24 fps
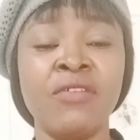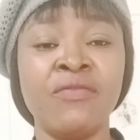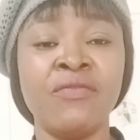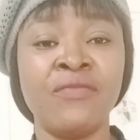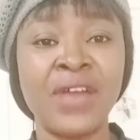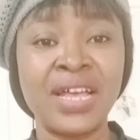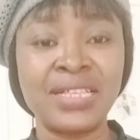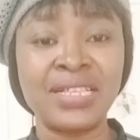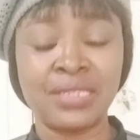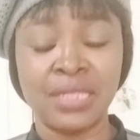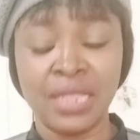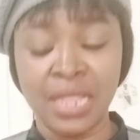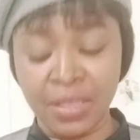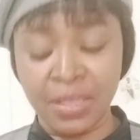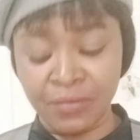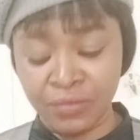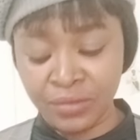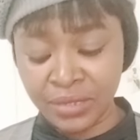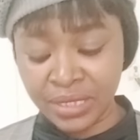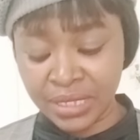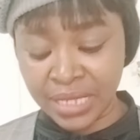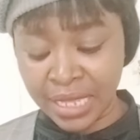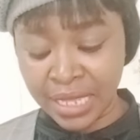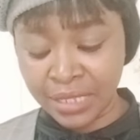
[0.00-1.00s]
Verse
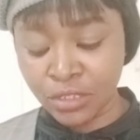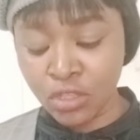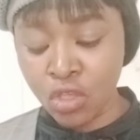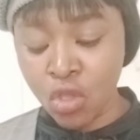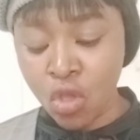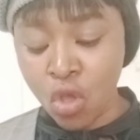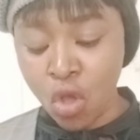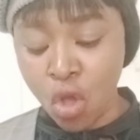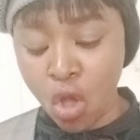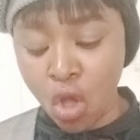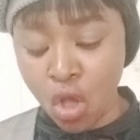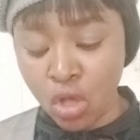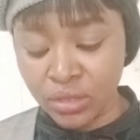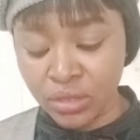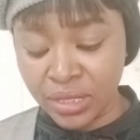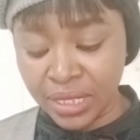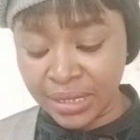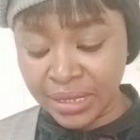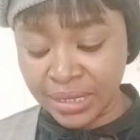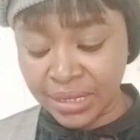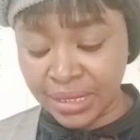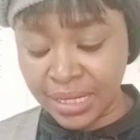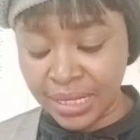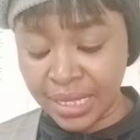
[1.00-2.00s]
11 says, All
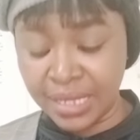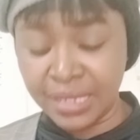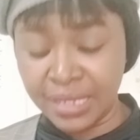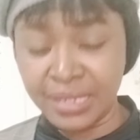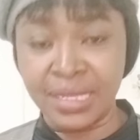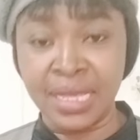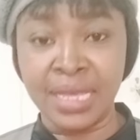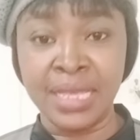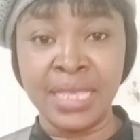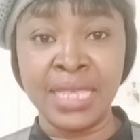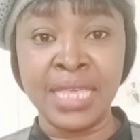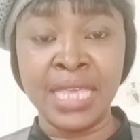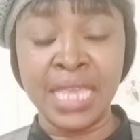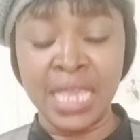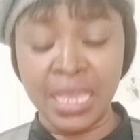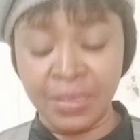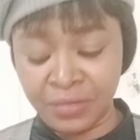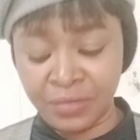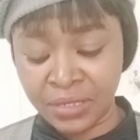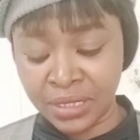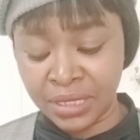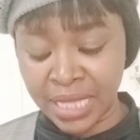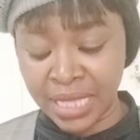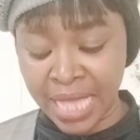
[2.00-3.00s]
these things, the
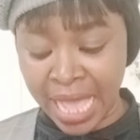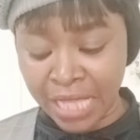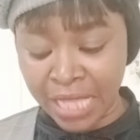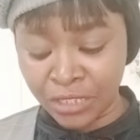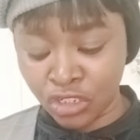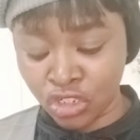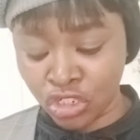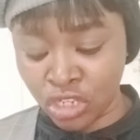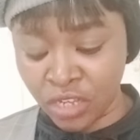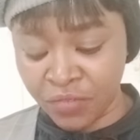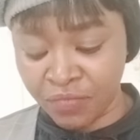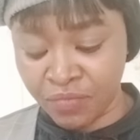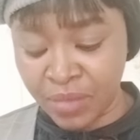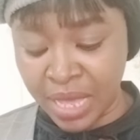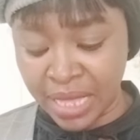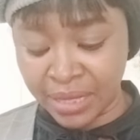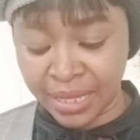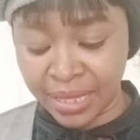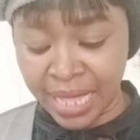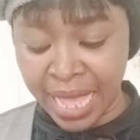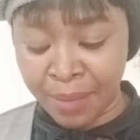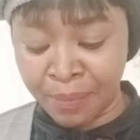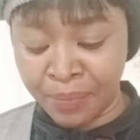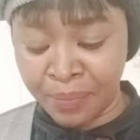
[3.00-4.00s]
gift, the
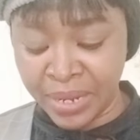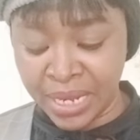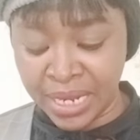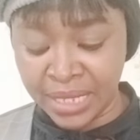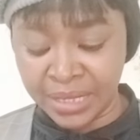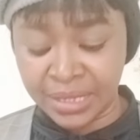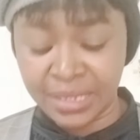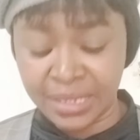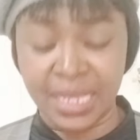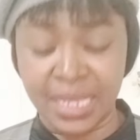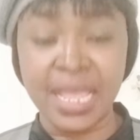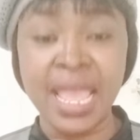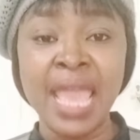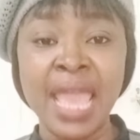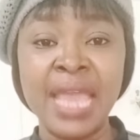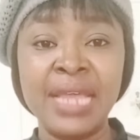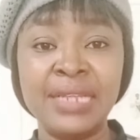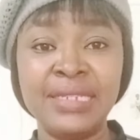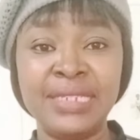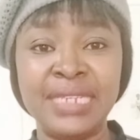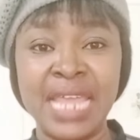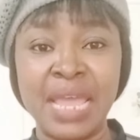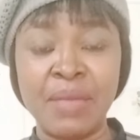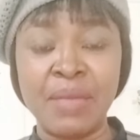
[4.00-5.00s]
achievement, the ability,
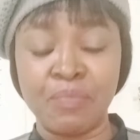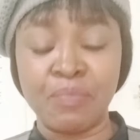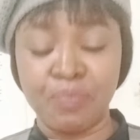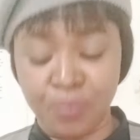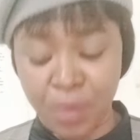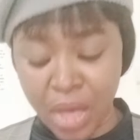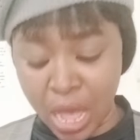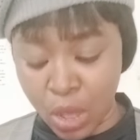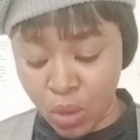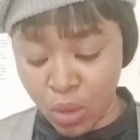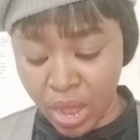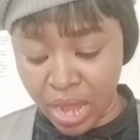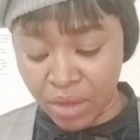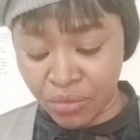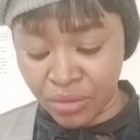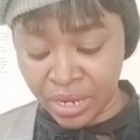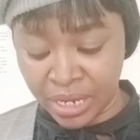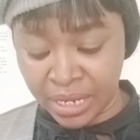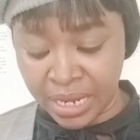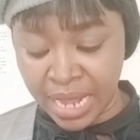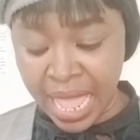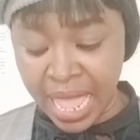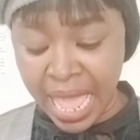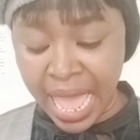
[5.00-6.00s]
the
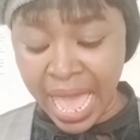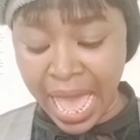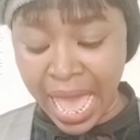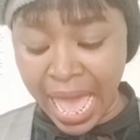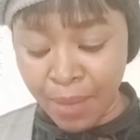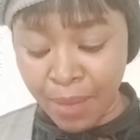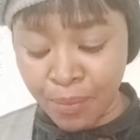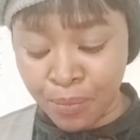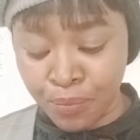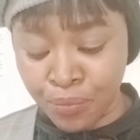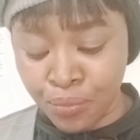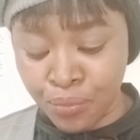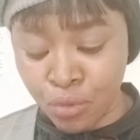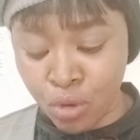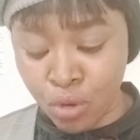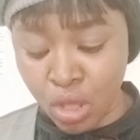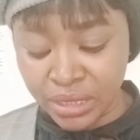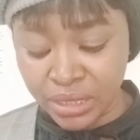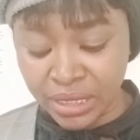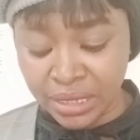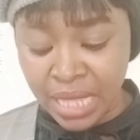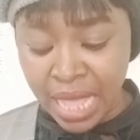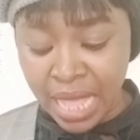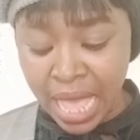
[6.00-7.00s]
empowering, are
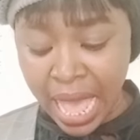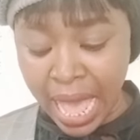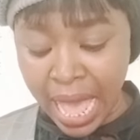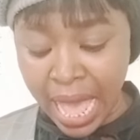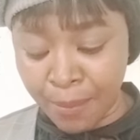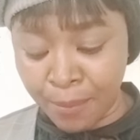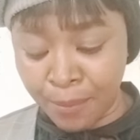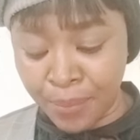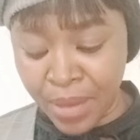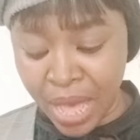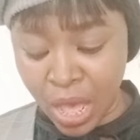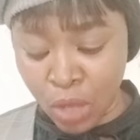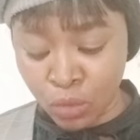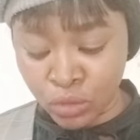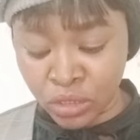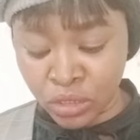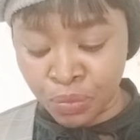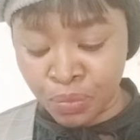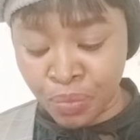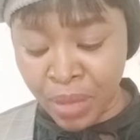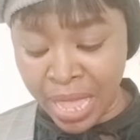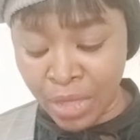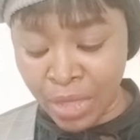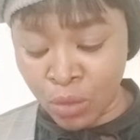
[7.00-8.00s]
brought
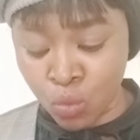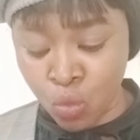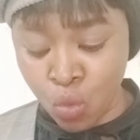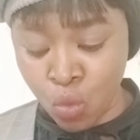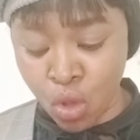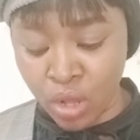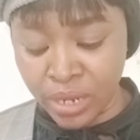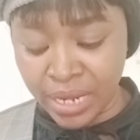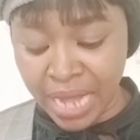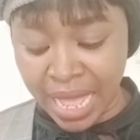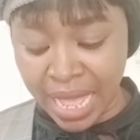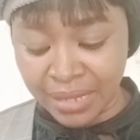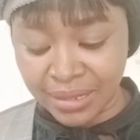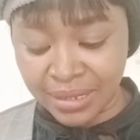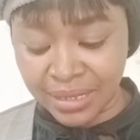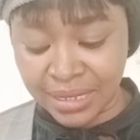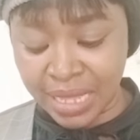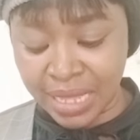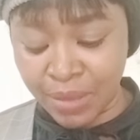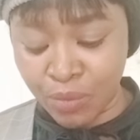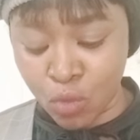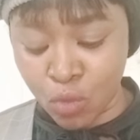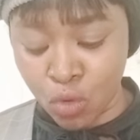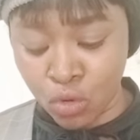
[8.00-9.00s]
about by one and
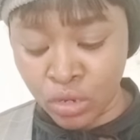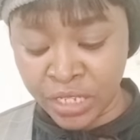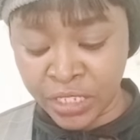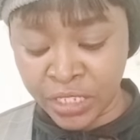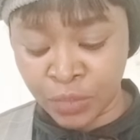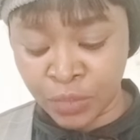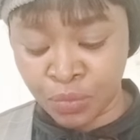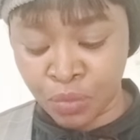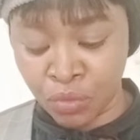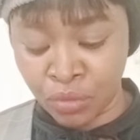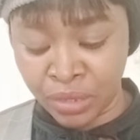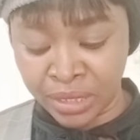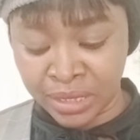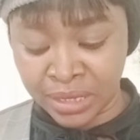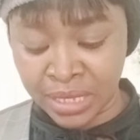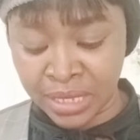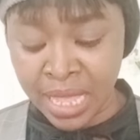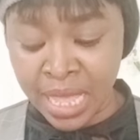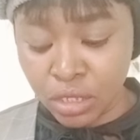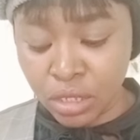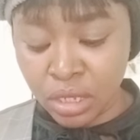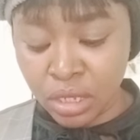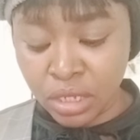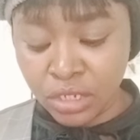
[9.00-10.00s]
same Holy Spirit,
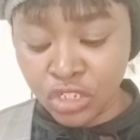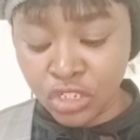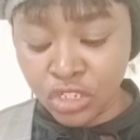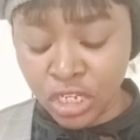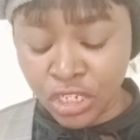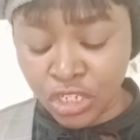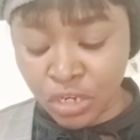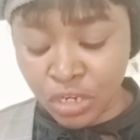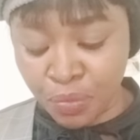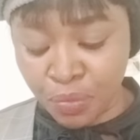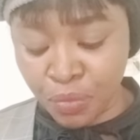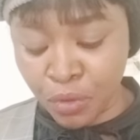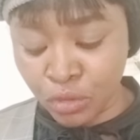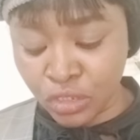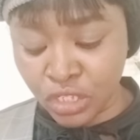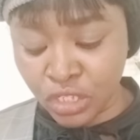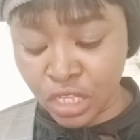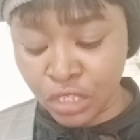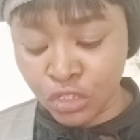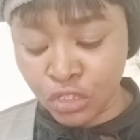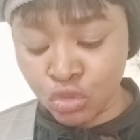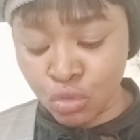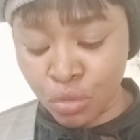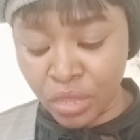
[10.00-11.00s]

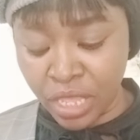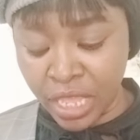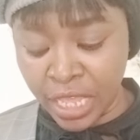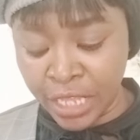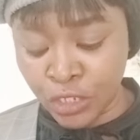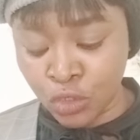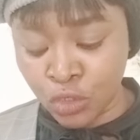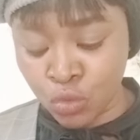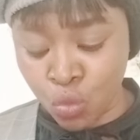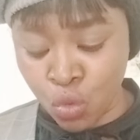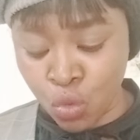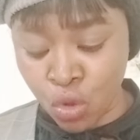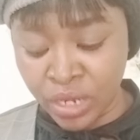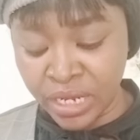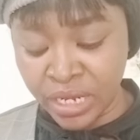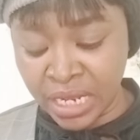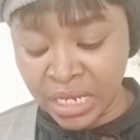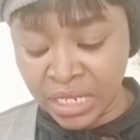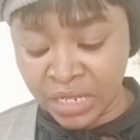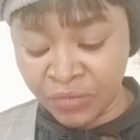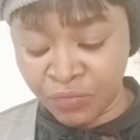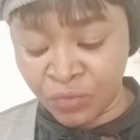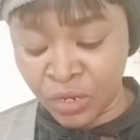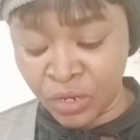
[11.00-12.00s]
distributing to each one
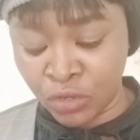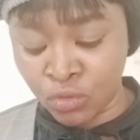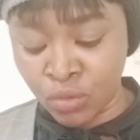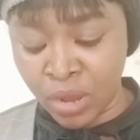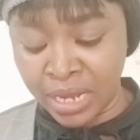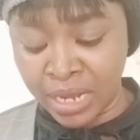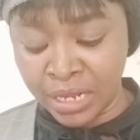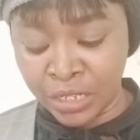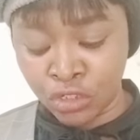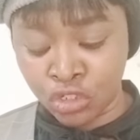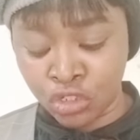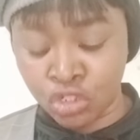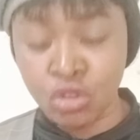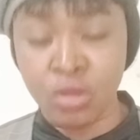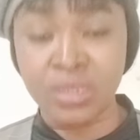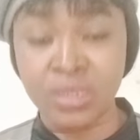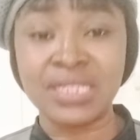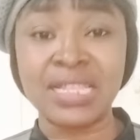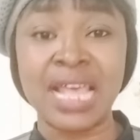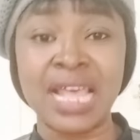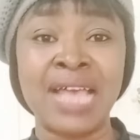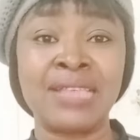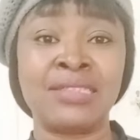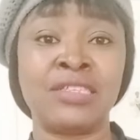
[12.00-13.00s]
individually
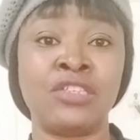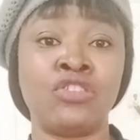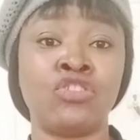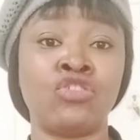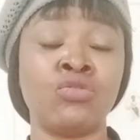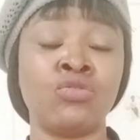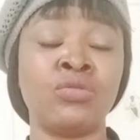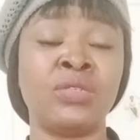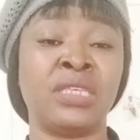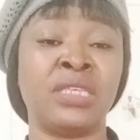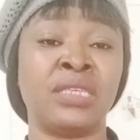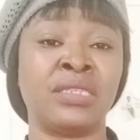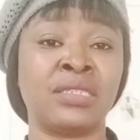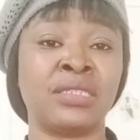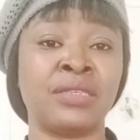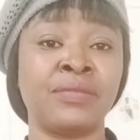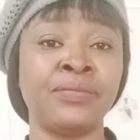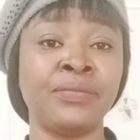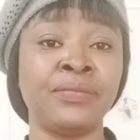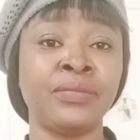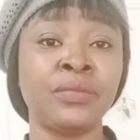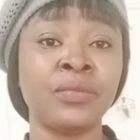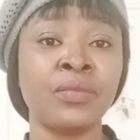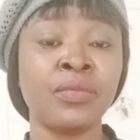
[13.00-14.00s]
just as He chooses.
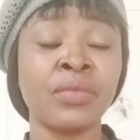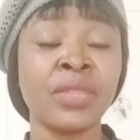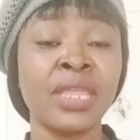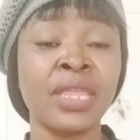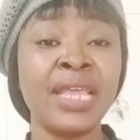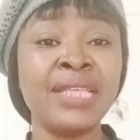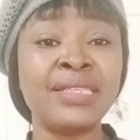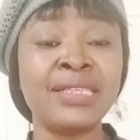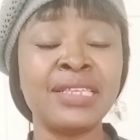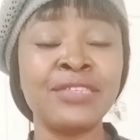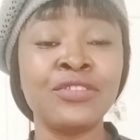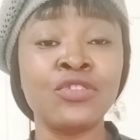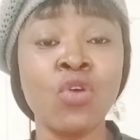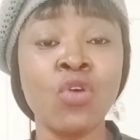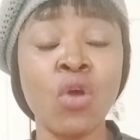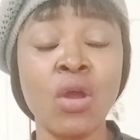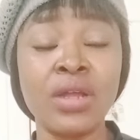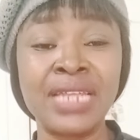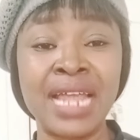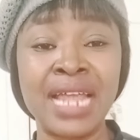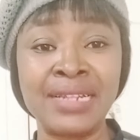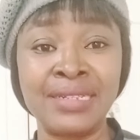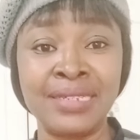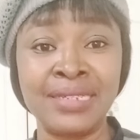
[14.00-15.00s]
It is
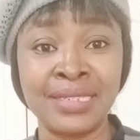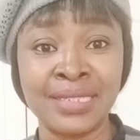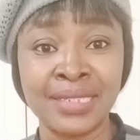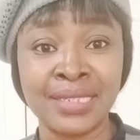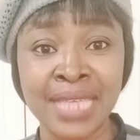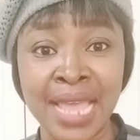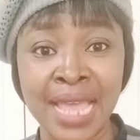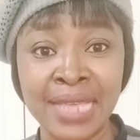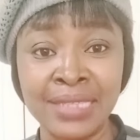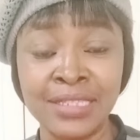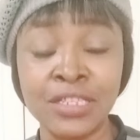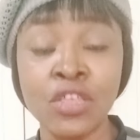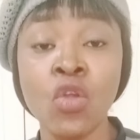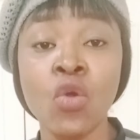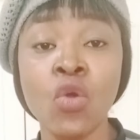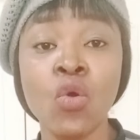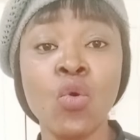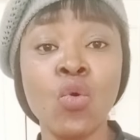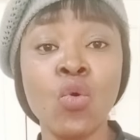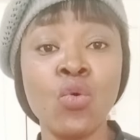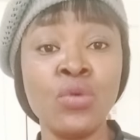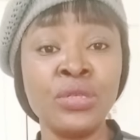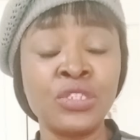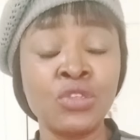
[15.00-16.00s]
God that decides
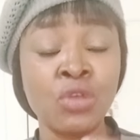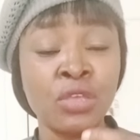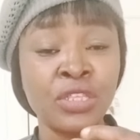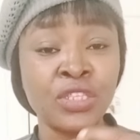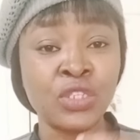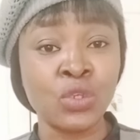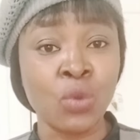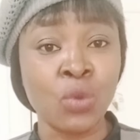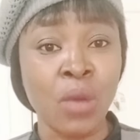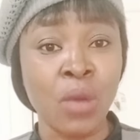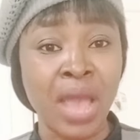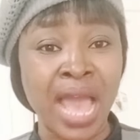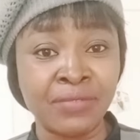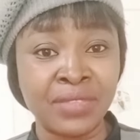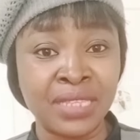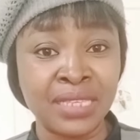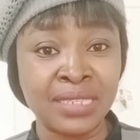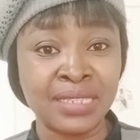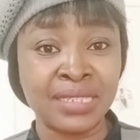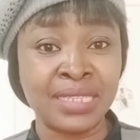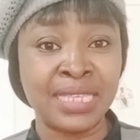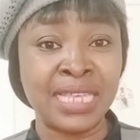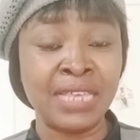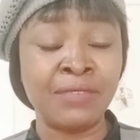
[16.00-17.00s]
who is going to have
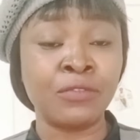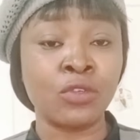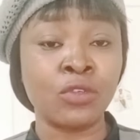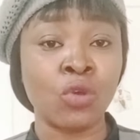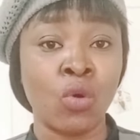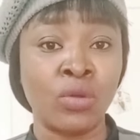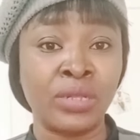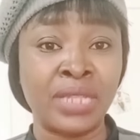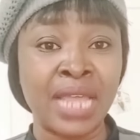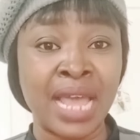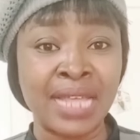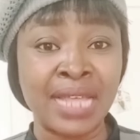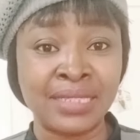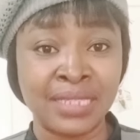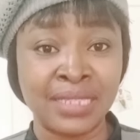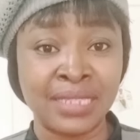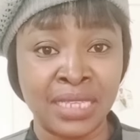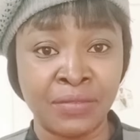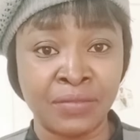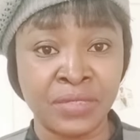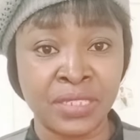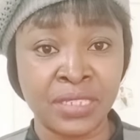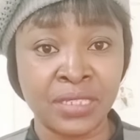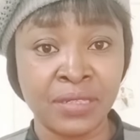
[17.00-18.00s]
this gift or that
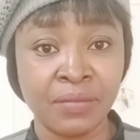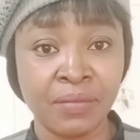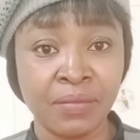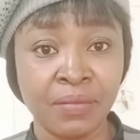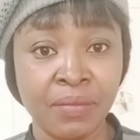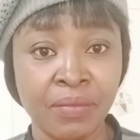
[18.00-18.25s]
gift.